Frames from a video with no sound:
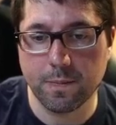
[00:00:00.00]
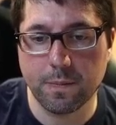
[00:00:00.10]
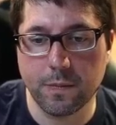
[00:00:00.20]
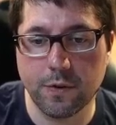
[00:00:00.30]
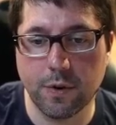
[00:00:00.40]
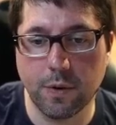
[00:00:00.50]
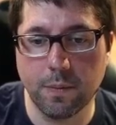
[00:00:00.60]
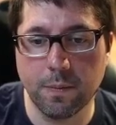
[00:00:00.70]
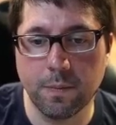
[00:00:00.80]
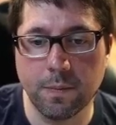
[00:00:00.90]
So
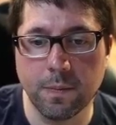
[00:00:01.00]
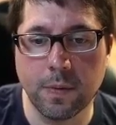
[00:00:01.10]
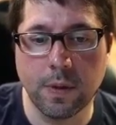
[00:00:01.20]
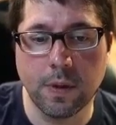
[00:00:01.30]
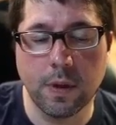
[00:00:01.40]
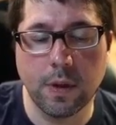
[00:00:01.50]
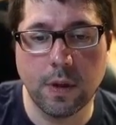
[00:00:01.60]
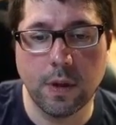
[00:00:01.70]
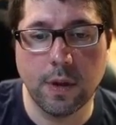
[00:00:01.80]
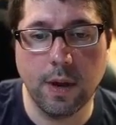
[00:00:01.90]

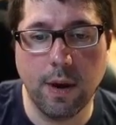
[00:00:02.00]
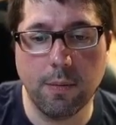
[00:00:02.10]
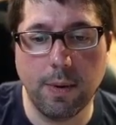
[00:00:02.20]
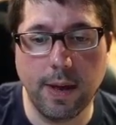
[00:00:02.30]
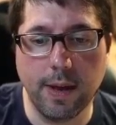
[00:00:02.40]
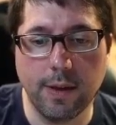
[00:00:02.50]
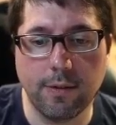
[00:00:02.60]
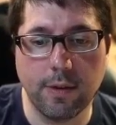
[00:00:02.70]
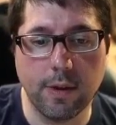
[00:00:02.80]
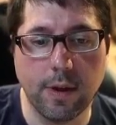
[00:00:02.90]
now black
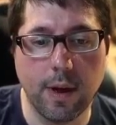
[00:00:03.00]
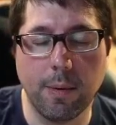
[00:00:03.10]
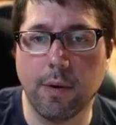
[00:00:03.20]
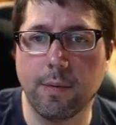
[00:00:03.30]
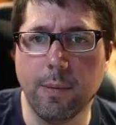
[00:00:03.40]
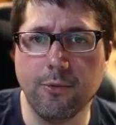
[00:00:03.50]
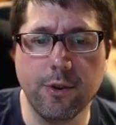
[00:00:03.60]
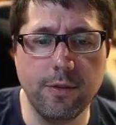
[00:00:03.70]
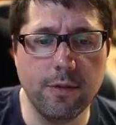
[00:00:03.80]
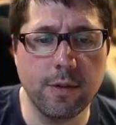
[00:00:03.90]
has a couple of options,